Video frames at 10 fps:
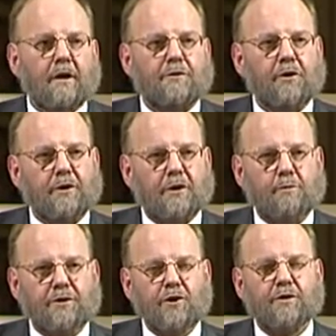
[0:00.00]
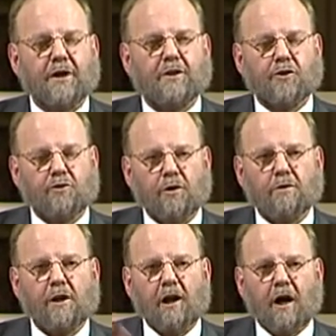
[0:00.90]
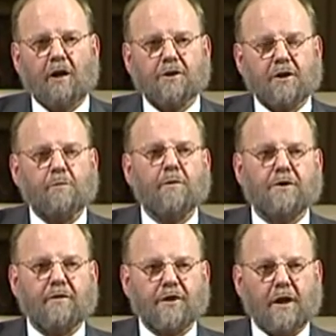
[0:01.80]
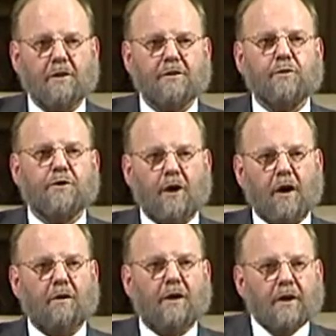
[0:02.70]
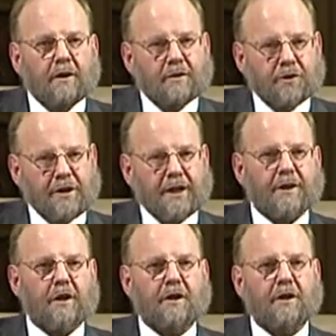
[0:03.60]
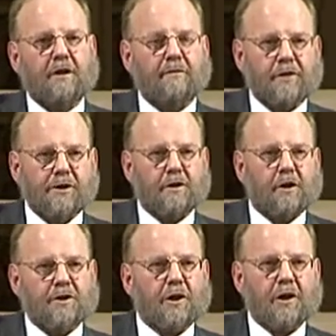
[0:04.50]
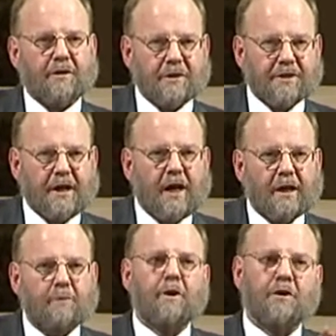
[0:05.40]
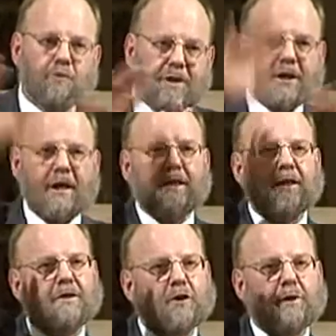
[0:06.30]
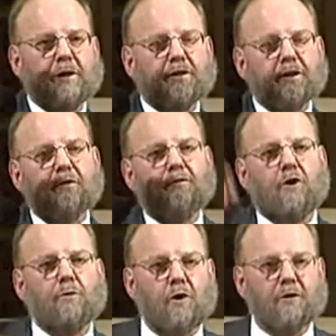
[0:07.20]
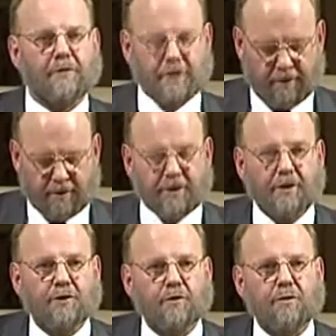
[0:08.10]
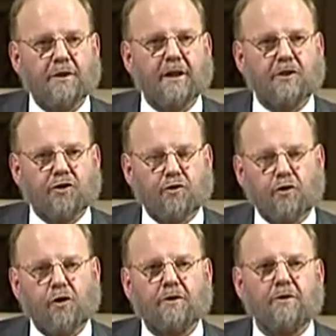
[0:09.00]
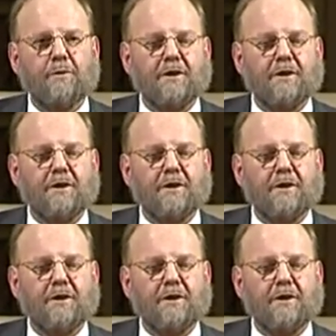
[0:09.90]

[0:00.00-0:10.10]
So you can produce extraordinarily large numbers of cells which are genetically and physiologically the same and retaining the ability to form all of the different tissues, an extraordinary